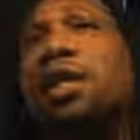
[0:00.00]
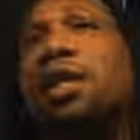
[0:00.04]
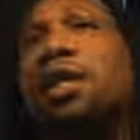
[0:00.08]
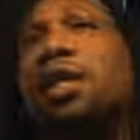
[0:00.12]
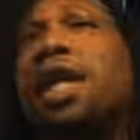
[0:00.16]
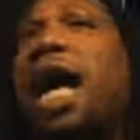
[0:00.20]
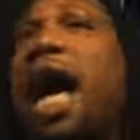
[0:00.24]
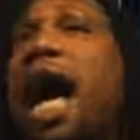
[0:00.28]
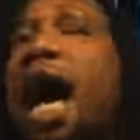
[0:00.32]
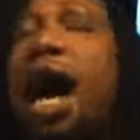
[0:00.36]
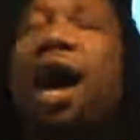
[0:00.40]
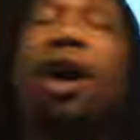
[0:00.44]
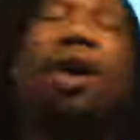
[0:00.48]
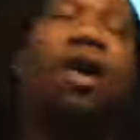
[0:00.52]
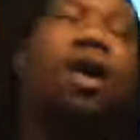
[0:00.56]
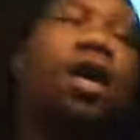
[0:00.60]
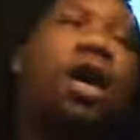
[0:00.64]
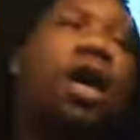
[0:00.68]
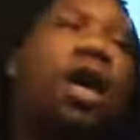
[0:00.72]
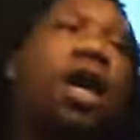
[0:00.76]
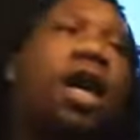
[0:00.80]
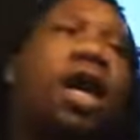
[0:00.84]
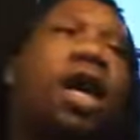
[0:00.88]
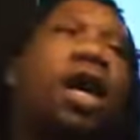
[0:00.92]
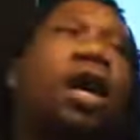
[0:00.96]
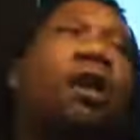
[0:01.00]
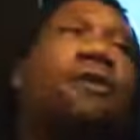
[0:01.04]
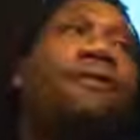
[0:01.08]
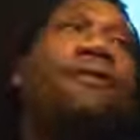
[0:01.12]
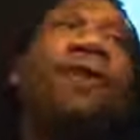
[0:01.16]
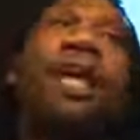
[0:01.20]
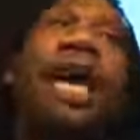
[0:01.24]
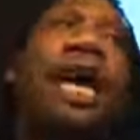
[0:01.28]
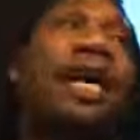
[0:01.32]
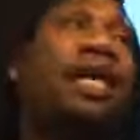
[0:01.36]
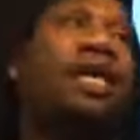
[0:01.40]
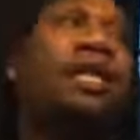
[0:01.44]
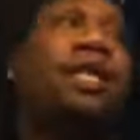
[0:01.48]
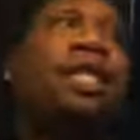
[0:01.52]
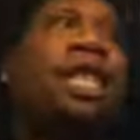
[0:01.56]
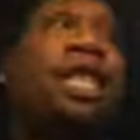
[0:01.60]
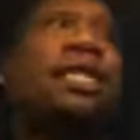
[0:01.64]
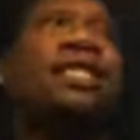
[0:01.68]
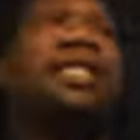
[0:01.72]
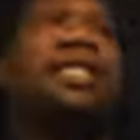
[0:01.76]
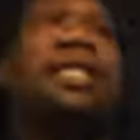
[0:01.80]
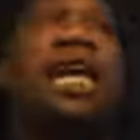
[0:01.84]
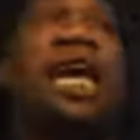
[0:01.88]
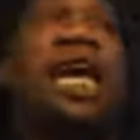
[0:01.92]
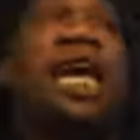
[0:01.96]
Now, forget,
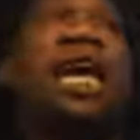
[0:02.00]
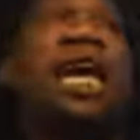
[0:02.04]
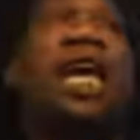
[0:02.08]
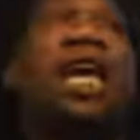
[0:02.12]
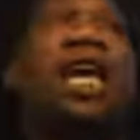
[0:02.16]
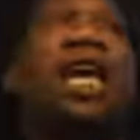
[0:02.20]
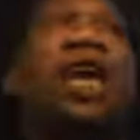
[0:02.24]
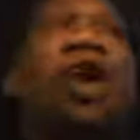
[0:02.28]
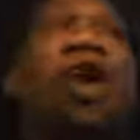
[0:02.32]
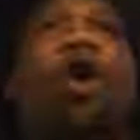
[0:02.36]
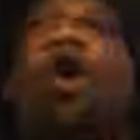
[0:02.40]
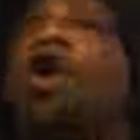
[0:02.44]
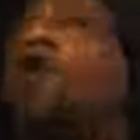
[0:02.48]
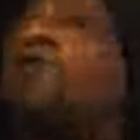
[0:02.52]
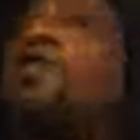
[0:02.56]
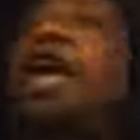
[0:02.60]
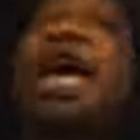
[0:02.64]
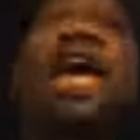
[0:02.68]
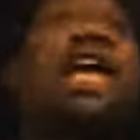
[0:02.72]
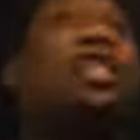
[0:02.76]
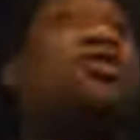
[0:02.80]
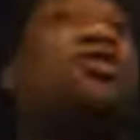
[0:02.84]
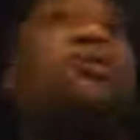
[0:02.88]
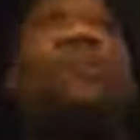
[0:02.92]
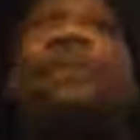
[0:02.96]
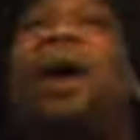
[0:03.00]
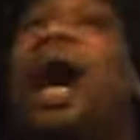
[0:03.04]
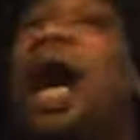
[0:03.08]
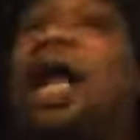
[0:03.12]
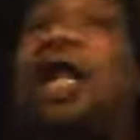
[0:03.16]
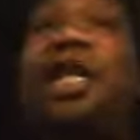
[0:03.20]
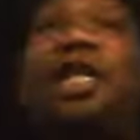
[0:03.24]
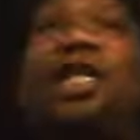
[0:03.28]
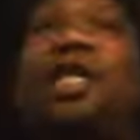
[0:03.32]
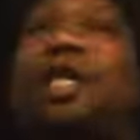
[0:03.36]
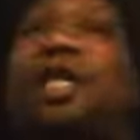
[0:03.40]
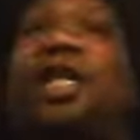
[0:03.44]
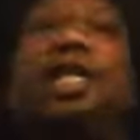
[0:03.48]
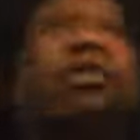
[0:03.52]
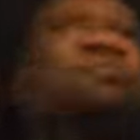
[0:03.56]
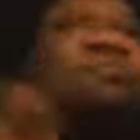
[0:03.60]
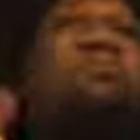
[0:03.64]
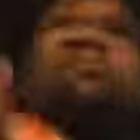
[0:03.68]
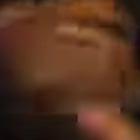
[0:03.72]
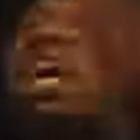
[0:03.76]
let's say all the anthropology,